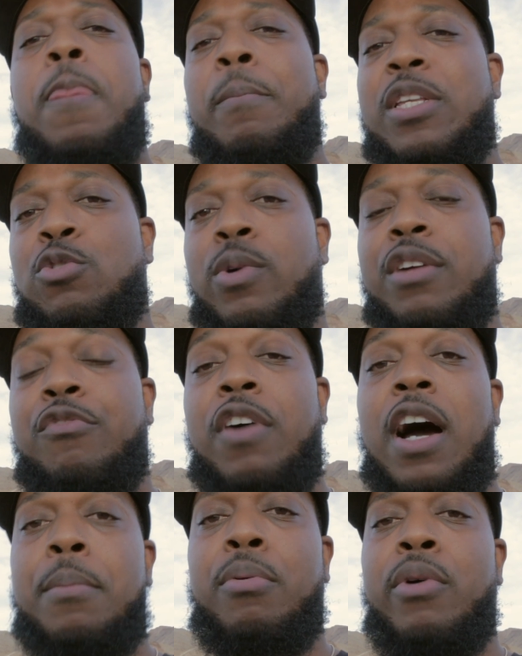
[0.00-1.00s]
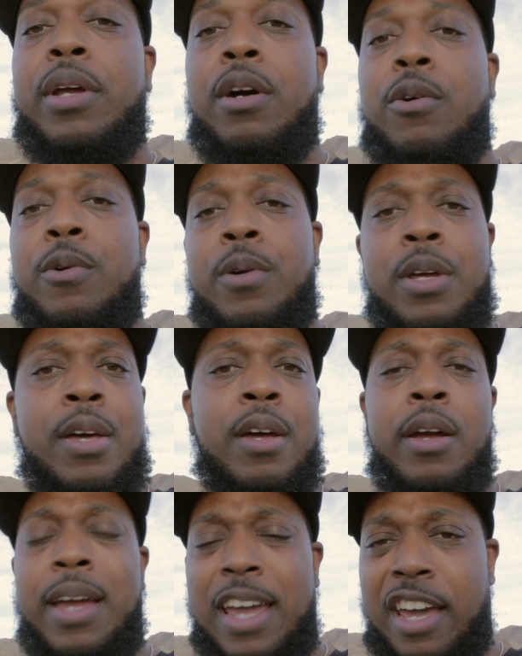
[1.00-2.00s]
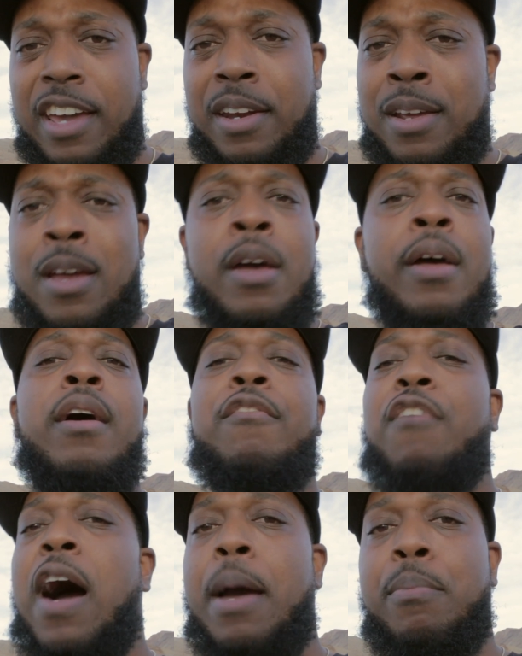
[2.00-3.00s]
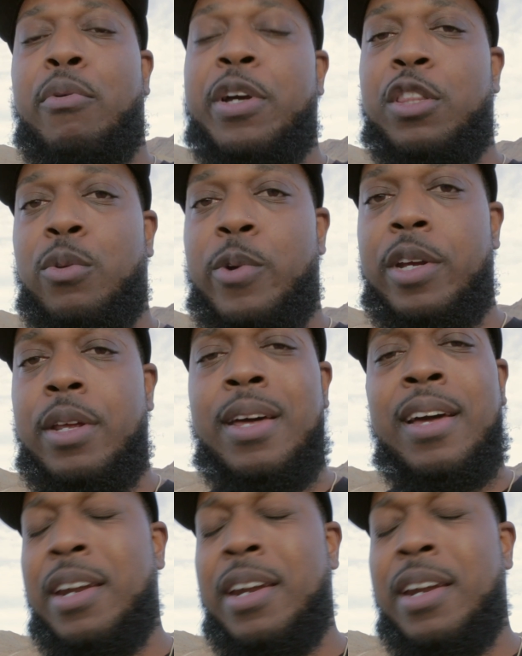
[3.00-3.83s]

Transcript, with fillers: between 5.0 and 5.3.